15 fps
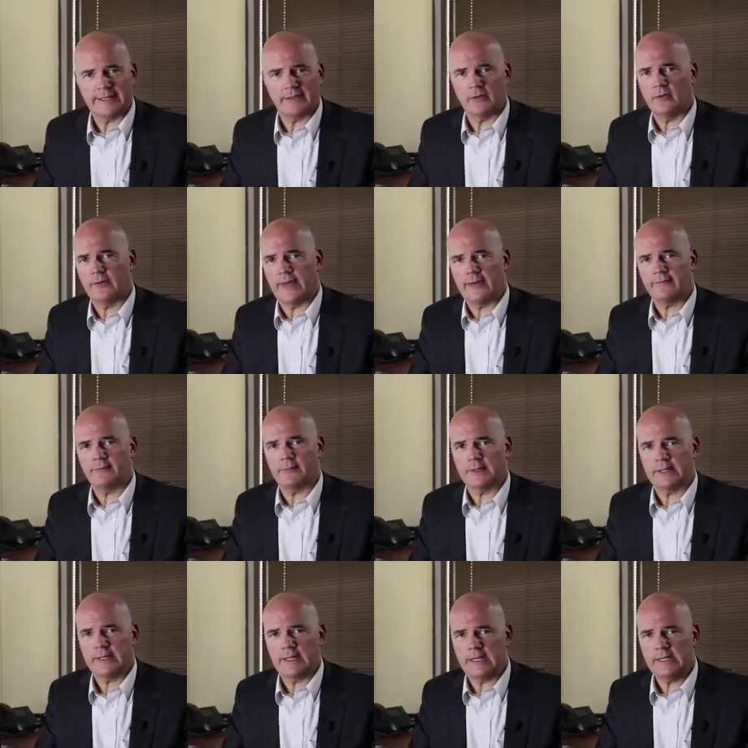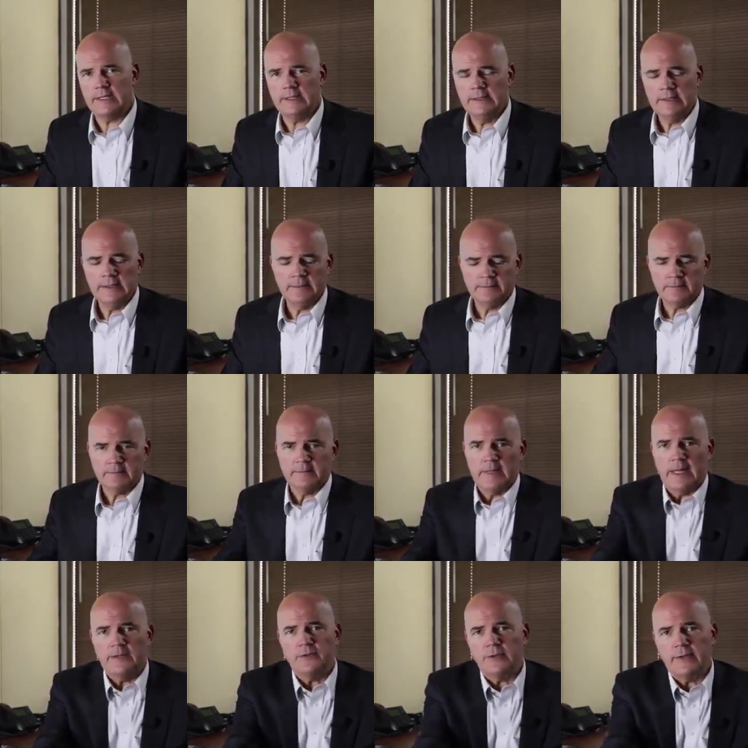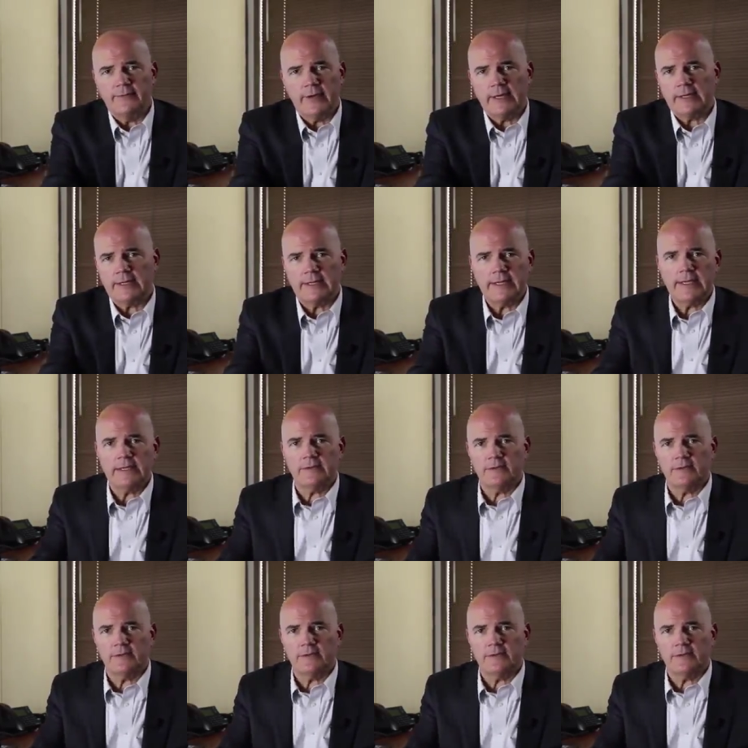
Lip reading: get all that from the key. And you give out a key